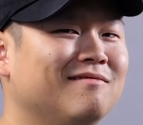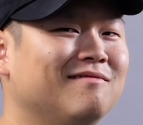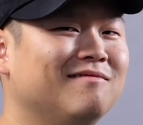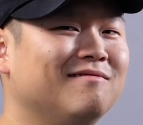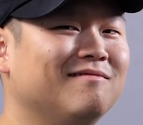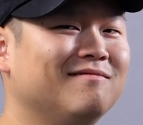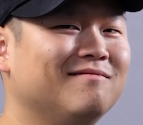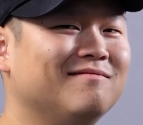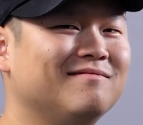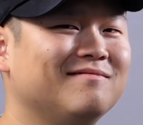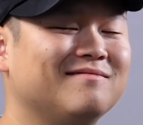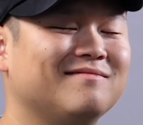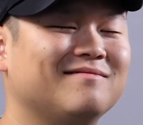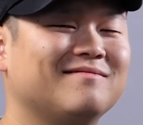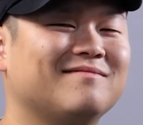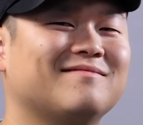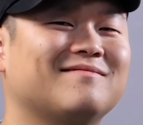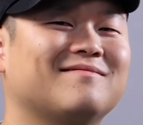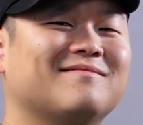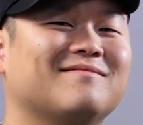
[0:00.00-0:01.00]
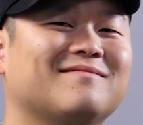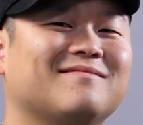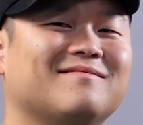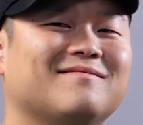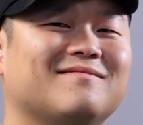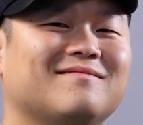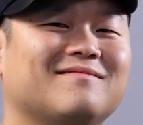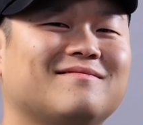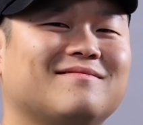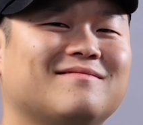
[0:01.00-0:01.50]

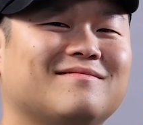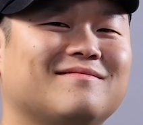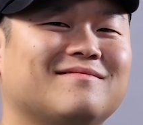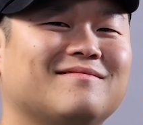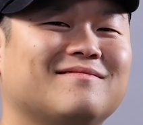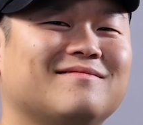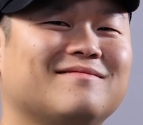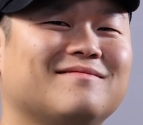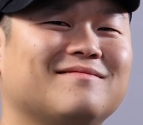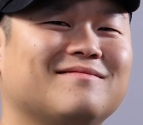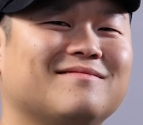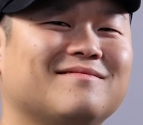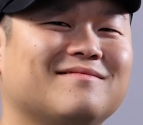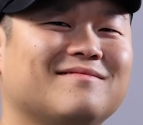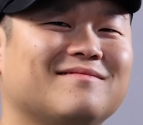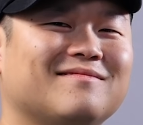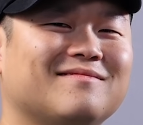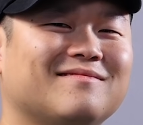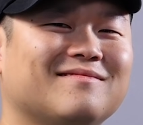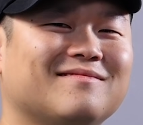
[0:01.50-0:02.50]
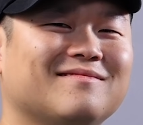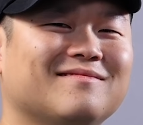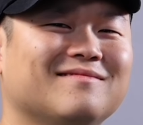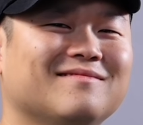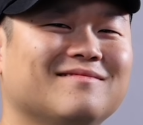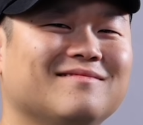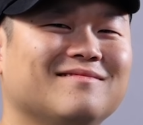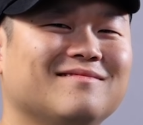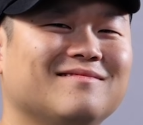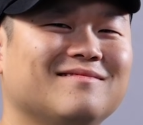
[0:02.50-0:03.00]

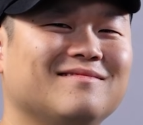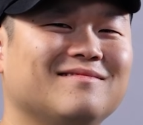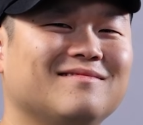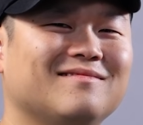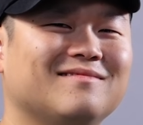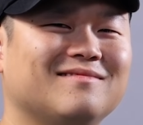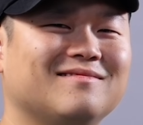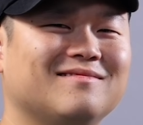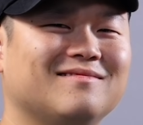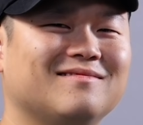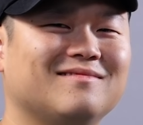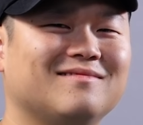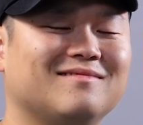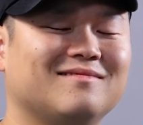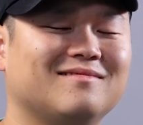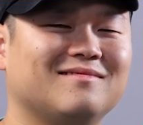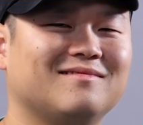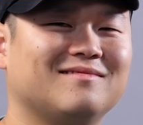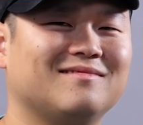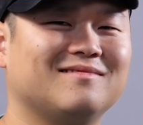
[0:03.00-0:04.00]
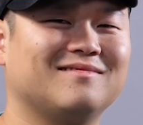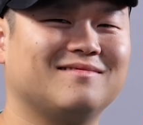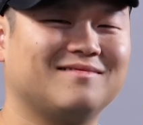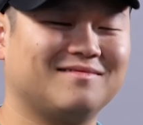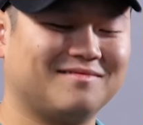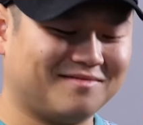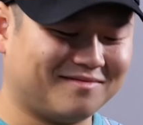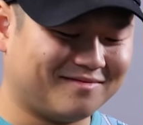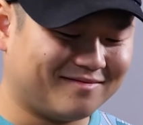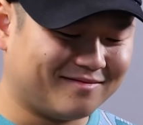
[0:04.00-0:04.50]

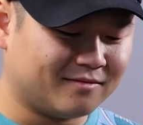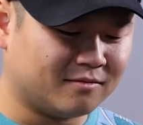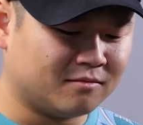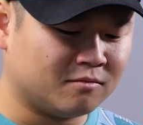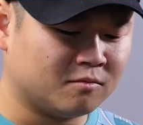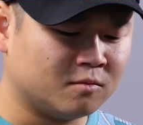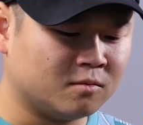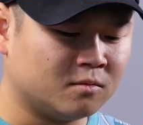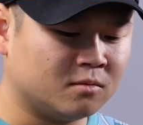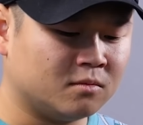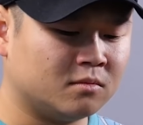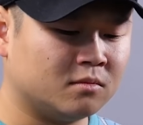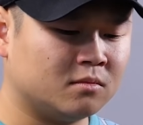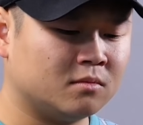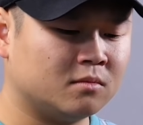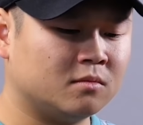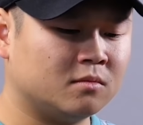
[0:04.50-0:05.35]
(not speaking)